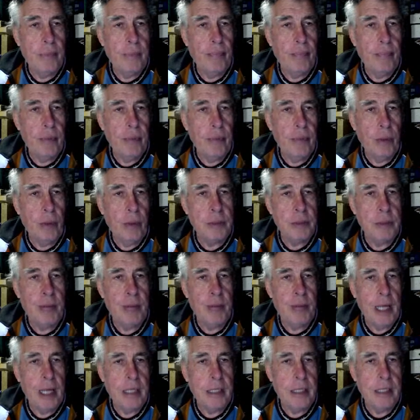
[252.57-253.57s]
what was
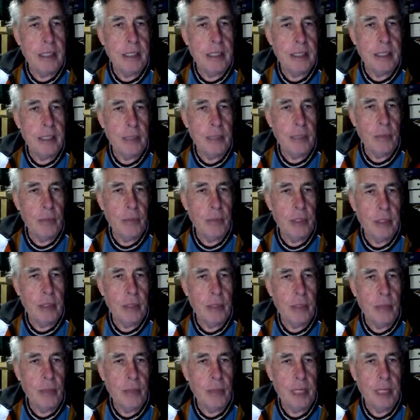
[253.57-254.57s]
plugged in
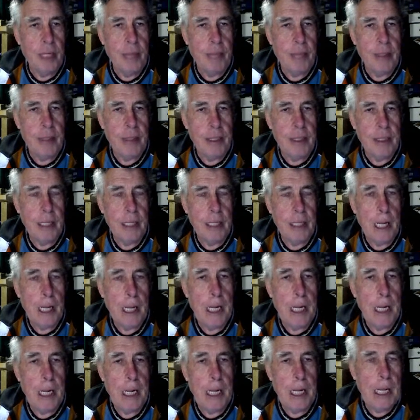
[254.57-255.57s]
and what happened.
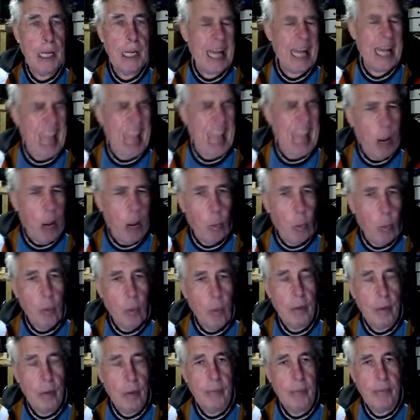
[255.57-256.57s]
Ow!
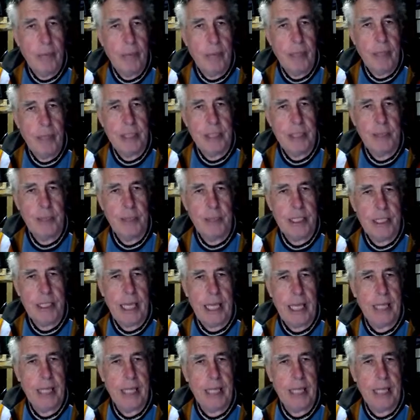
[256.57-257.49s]
That's my cat.